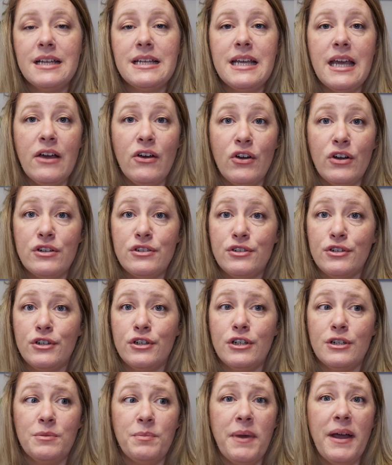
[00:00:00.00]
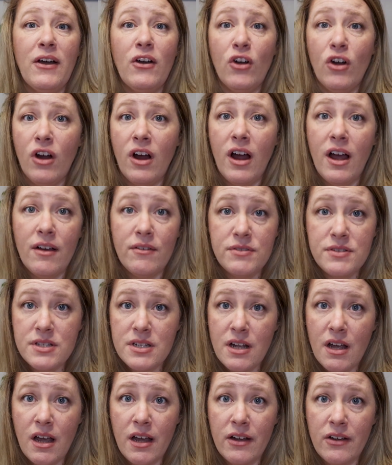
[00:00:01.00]
character and paragraph
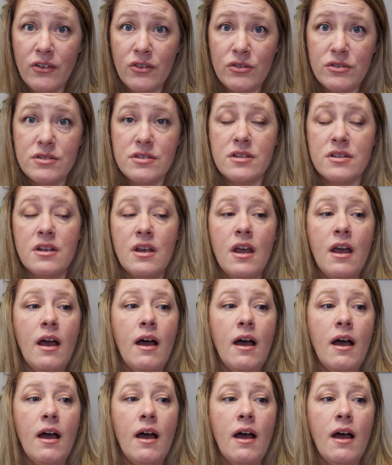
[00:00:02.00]
styles,